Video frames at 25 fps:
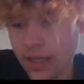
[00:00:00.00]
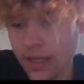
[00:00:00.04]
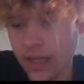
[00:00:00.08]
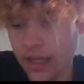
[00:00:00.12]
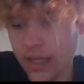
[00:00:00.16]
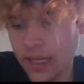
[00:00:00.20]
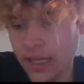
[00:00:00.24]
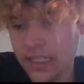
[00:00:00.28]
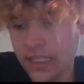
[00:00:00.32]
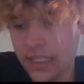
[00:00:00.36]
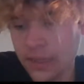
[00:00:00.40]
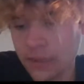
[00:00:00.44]

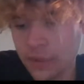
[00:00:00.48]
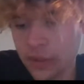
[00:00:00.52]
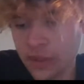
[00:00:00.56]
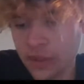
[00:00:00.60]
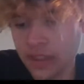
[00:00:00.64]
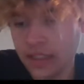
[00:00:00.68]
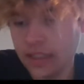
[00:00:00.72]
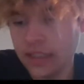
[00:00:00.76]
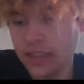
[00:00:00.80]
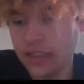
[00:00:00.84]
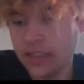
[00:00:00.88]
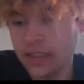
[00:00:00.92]
It's
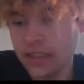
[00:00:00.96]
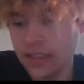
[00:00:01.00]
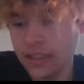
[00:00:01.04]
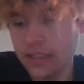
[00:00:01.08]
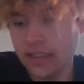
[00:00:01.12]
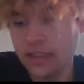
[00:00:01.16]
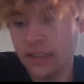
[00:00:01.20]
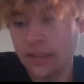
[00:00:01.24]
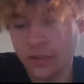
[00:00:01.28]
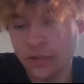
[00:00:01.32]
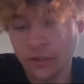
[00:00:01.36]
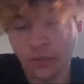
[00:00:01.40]

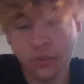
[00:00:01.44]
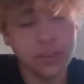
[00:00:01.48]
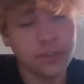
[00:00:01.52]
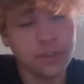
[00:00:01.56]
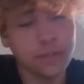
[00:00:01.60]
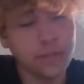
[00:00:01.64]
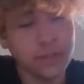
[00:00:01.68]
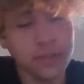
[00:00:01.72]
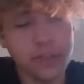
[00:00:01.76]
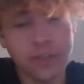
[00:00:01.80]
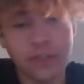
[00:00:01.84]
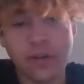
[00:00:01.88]
really Georgia
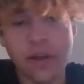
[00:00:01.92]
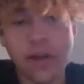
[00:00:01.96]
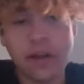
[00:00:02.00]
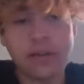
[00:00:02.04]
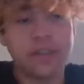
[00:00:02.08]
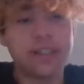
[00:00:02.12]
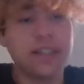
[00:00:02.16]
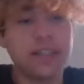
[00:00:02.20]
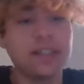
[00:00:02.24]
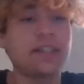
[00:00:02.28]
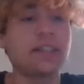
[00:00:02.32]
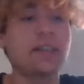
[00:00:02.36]
versus Ohio
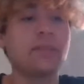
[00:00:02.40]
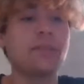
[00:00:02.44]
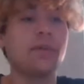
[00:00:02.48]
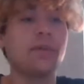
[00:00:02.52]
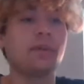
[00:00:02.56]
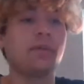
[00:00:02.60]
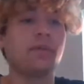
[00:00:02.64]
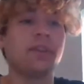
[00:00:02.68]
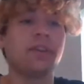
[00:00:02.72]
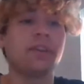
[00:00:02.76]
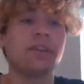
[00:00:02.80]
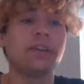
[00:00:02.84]
State is going to be
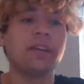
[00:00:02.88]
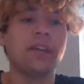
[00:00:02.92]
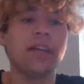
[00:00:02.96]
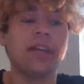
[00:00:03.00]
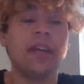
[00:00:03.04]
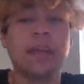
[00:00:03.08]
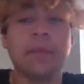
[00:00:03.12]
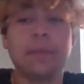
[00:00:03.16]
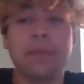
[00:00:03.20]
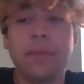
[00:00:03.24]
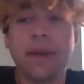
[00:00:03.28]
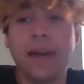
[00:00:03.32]
a really good
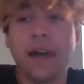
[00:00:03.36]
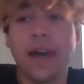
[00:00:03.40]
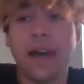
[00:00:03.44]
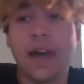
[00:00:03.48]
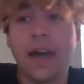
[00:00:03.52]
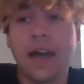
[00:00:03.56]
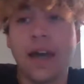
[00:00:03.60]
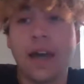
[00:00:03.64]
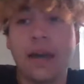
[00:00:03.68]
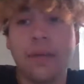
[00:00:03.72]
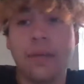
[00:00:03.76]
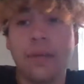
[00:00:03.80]
game.
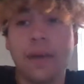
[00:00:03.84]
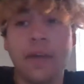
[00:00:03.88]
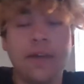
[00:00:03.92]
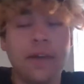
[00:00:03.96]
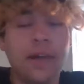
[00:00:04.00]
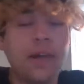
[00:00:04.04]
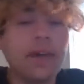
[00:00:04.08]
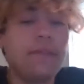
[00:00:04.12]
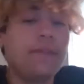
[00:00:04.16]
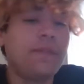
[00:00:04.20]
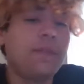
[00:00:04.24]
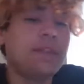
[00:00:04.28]

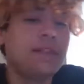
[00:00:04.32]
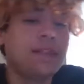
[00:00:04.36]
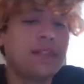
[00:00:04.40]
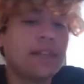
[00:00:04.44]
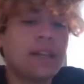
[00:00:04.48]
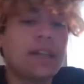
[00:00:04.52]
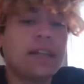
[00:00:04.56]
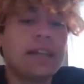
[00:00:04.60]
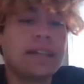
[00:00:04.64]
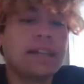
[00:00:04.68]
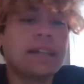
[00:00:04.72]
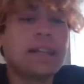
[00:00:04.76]
If this
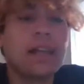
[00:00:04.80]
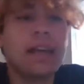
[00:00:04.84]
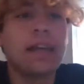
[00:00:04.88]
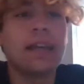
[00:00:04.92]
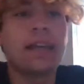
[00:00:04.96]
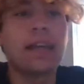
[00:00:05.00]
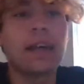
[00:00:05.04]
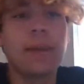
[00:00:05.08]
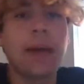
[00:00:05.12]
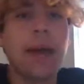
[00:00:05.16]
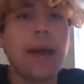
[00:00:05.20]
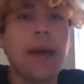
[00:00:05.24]
does
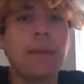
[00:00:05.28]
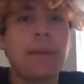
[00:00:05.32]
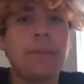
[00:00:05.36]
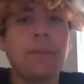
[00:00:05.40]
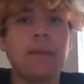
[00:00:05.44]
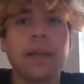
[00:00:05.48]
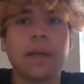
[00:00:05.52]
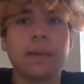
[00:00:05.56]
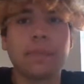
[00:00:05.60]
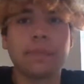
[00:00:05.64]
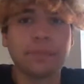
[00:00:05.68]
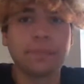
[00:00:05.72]
end up
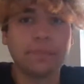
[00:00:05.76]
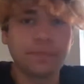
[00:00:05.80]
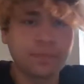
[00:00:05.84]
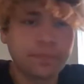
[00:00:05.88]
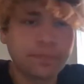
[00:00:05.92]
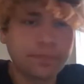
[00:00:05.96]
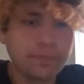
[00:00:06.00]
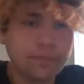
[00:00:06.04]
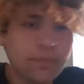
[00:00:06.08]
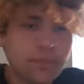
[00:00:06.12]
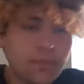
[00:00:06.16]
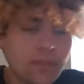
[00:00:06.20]
happening,
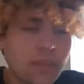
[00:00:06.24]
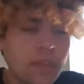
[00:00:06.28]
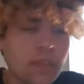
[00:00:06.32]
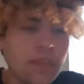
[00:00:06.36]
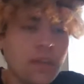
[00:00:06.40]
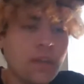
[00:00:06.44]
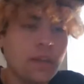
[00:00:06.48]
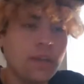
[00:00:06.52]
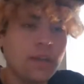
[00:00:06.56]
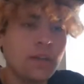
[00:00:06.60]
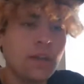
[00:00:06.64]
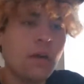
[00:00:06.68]

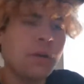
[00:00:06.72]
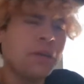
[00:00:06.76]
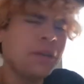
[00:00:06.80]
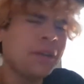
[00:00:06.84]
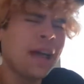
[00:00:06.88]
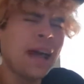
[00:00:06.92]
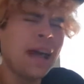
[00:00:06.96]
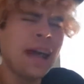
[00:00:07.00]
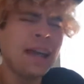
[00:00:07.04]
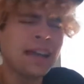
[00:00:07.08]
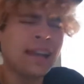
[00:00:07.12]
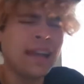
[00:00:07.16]
a
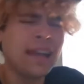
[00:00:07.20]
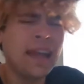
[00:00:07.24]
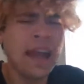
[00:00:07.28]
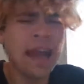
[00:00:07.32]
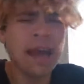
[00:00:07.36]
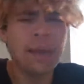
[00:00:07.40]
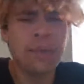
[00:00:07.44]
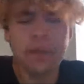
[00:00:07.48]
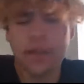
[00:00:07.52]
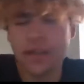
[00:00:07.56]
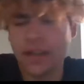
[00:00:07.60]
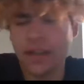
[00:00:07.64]
lot can
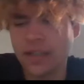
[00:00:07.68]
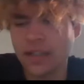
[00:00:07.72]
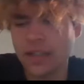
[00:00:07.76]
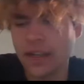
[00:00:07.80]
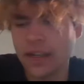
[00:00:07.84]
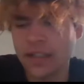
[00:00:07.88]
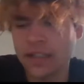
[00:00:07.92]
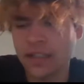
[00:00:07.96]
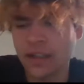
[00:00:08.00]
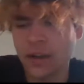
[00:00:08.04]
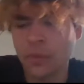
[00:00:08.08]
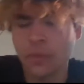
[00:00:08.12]
happen in the
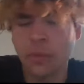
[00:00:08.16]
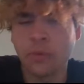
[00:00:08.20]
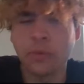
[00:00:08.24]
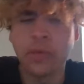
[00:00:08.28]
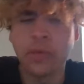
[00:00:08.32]
next couple of